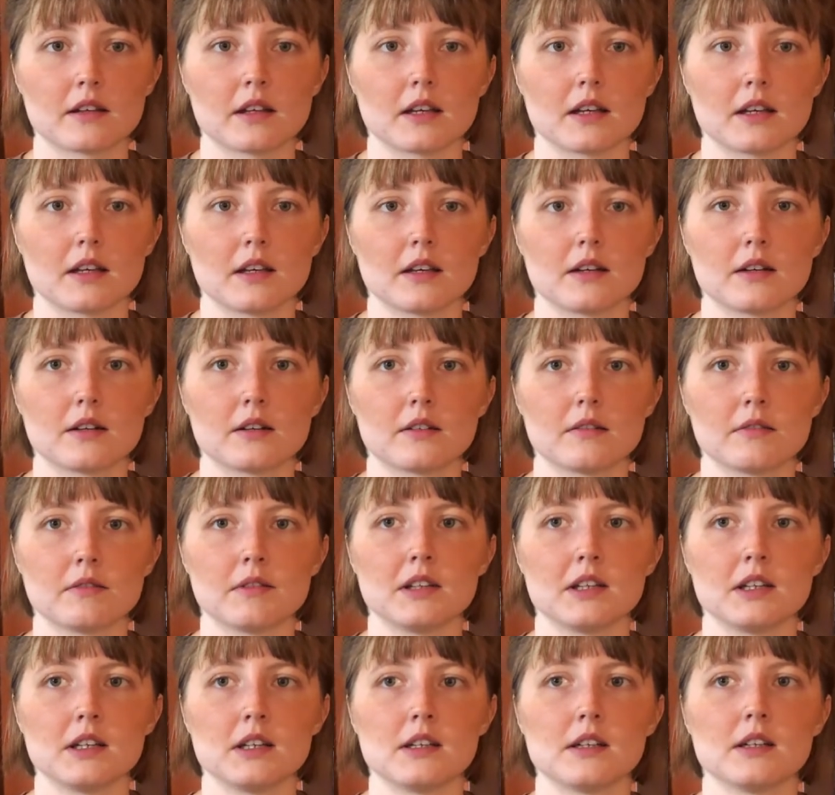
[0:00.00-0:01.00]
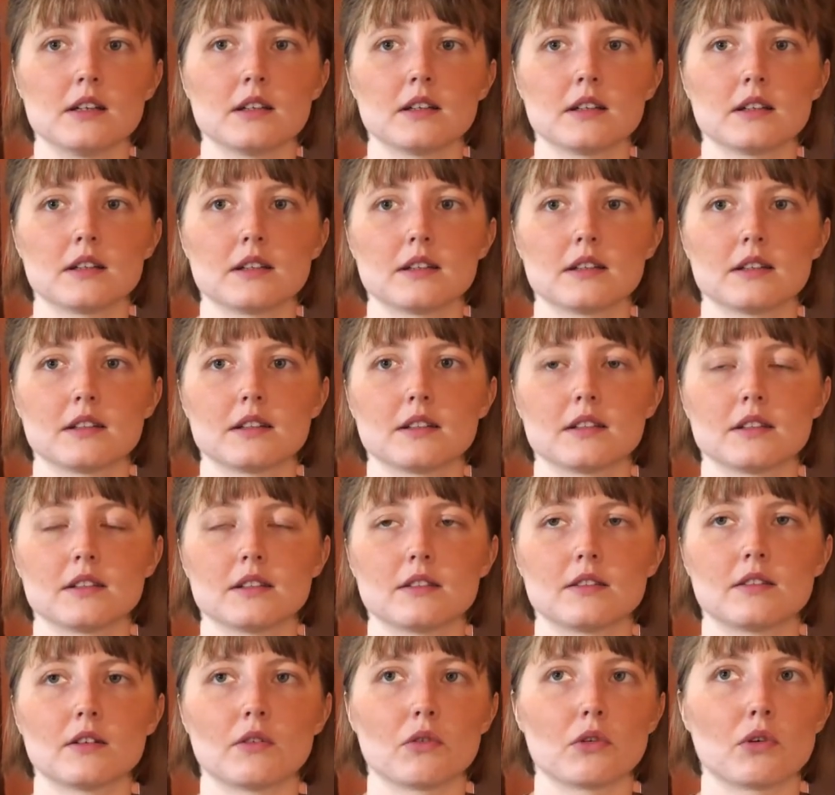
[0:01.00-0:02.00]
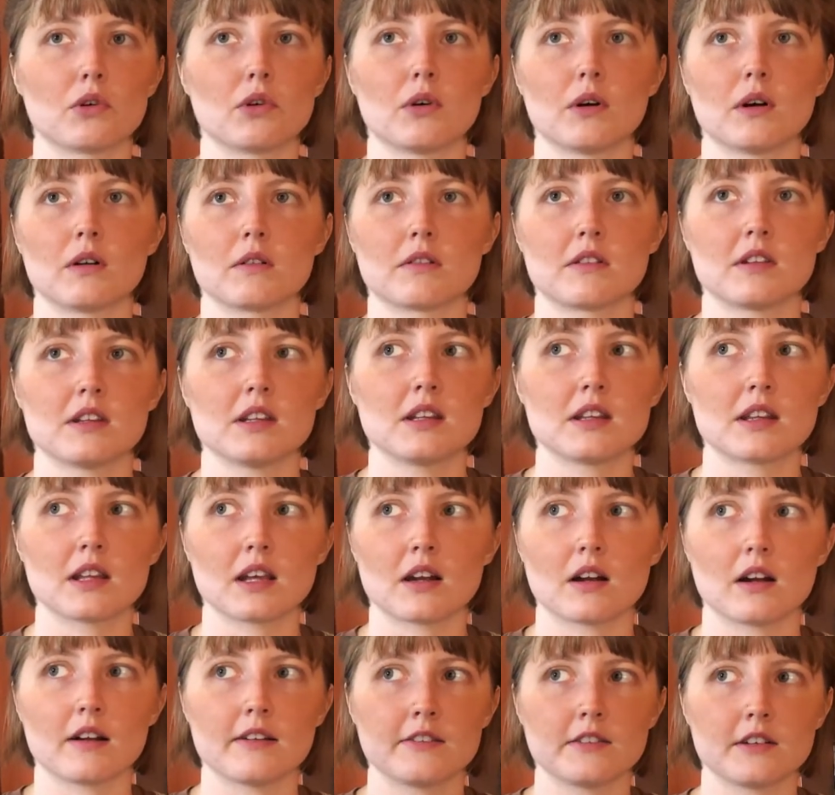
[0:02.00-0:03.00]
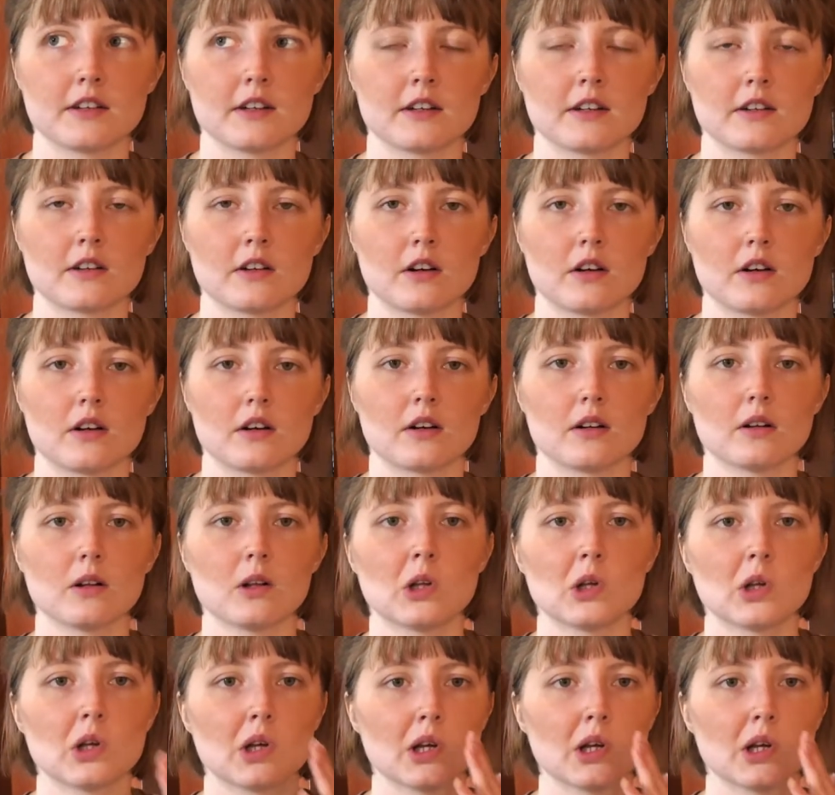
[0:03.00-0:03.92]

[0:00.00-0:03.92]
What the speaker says: Like, we don't go out to eat that often at all.